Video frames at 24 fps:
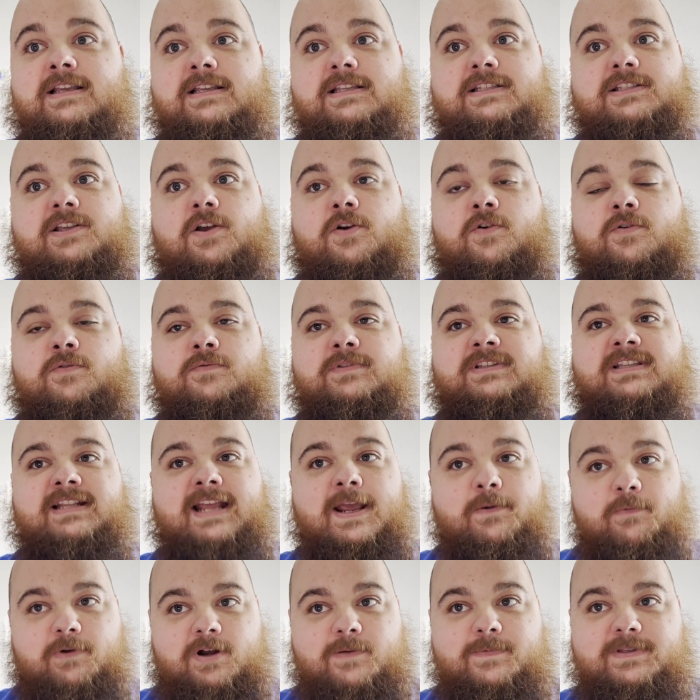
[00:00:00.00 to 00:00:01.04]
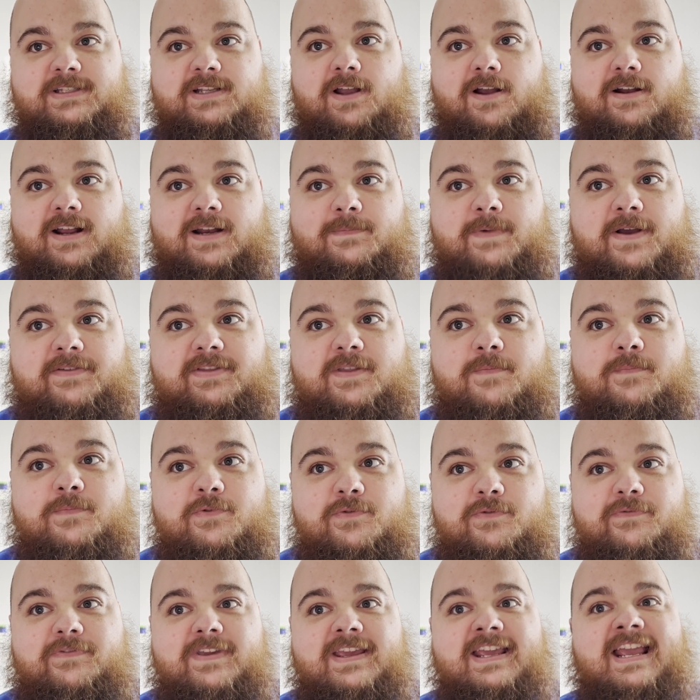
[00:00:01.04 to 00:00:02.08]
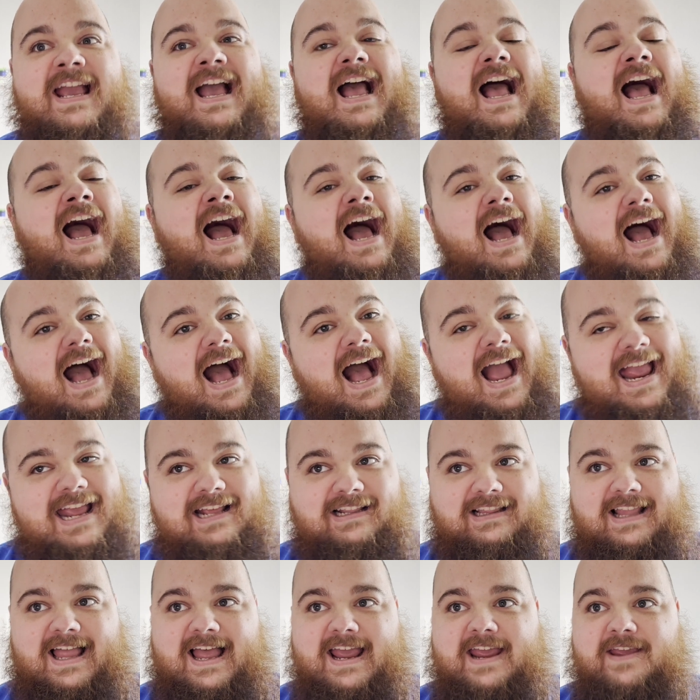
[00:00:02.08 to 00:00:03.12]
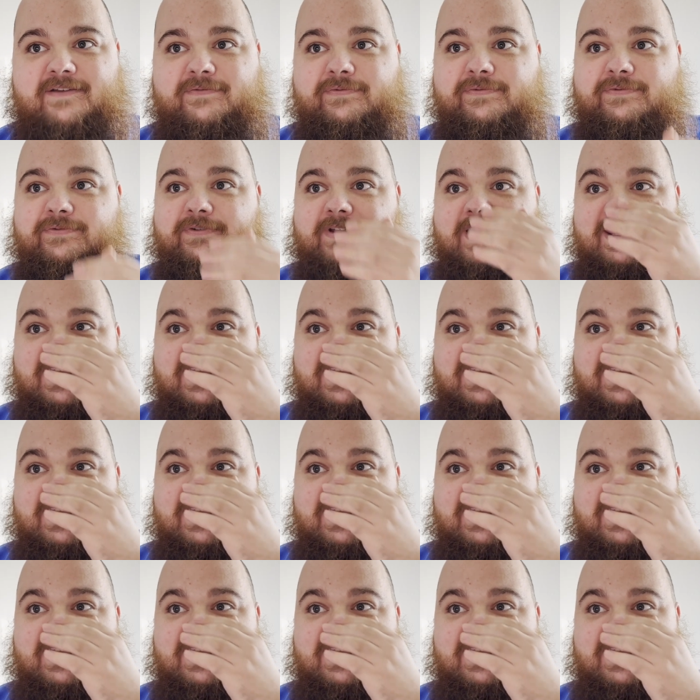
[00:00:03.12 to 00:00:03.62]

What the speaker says: So today we're going to be talking about the movie High Life.